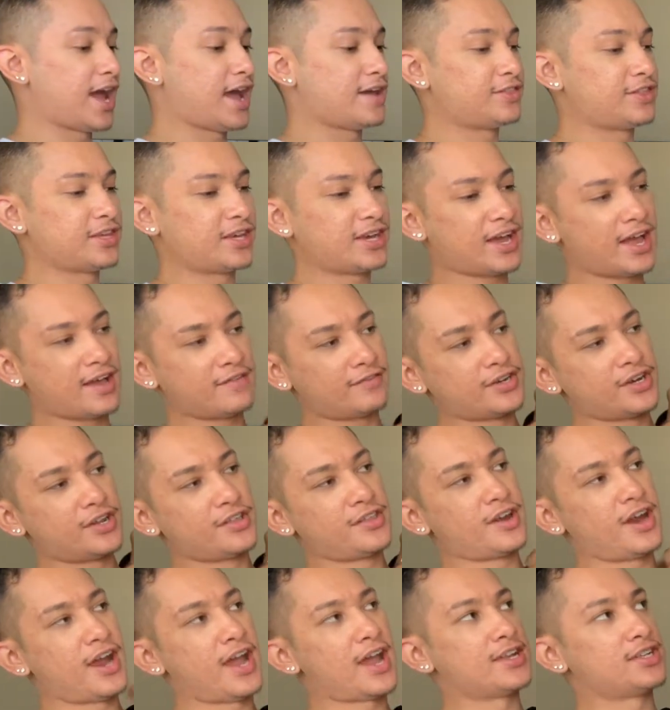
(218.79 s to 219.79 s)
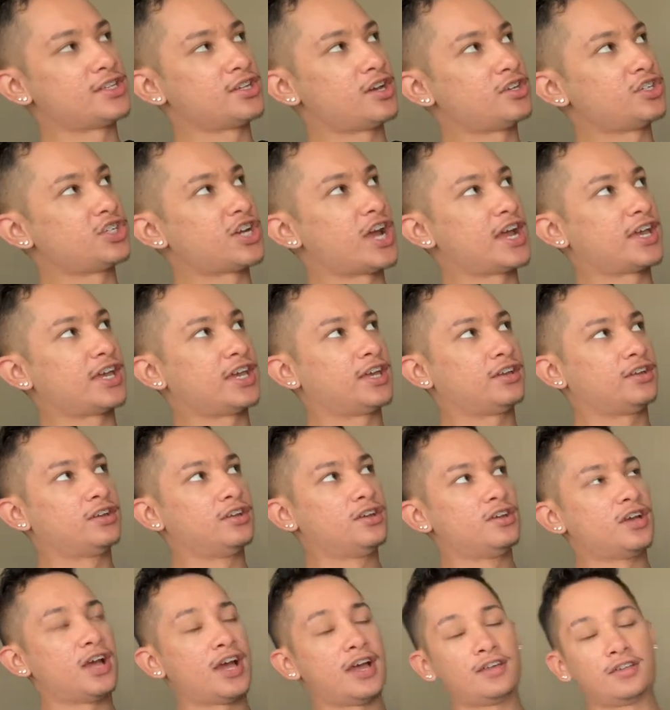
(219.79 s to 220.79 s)
I think I have another Anton jacket
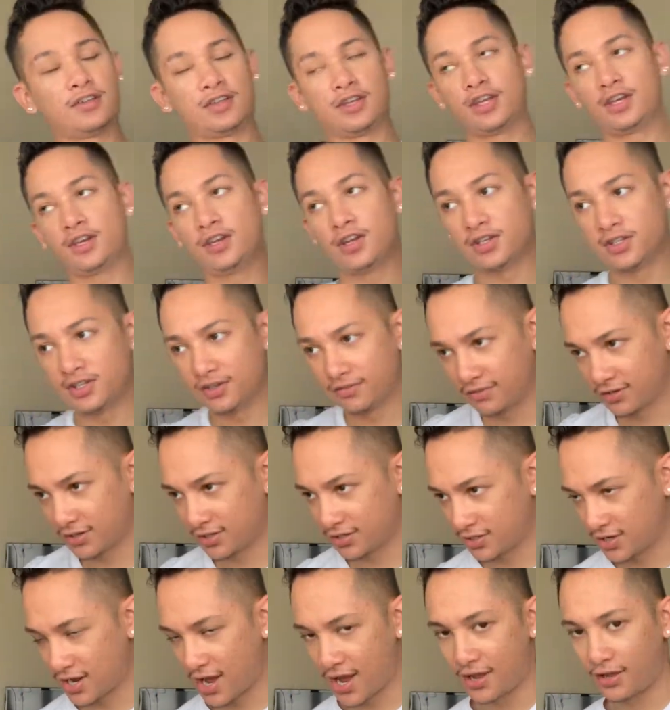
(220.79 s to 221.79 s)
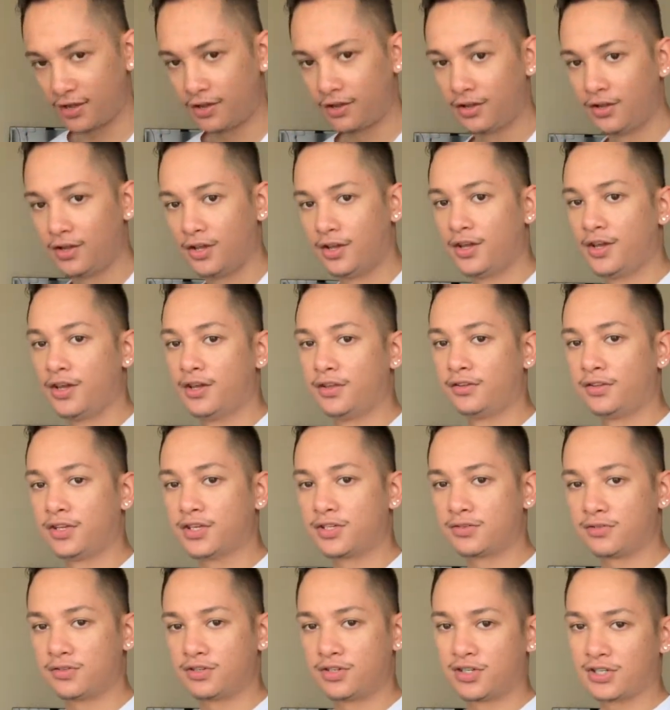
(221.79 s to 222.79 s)
in a different style.
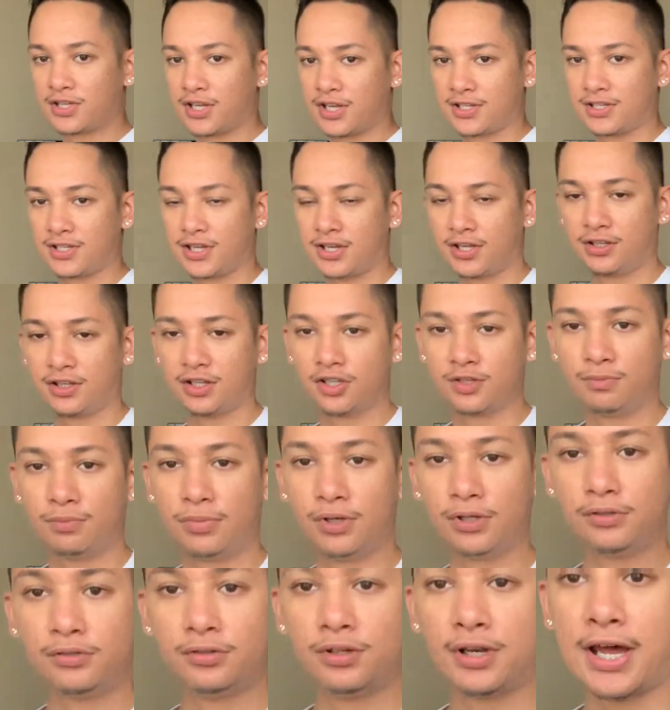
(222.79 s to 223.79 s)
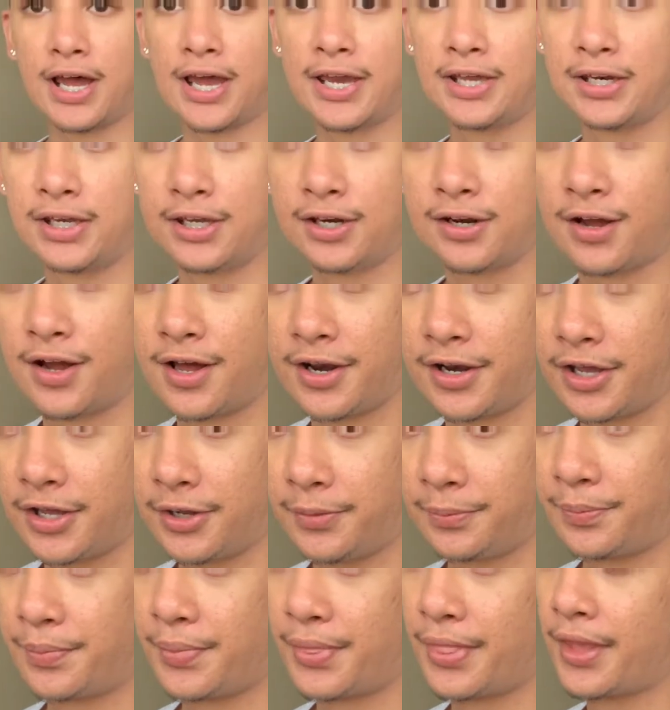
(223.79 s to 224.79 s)
This one just has like this blue lining on it.
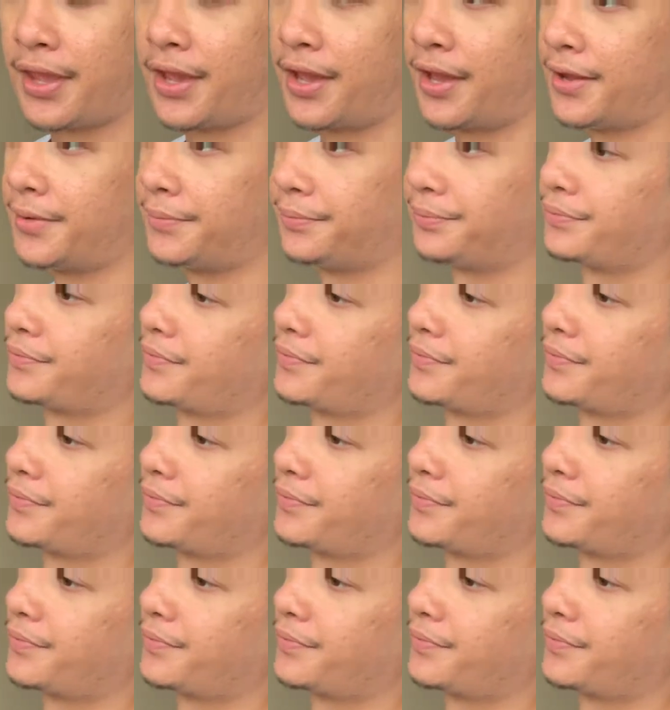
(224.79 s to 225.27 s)
Yeah.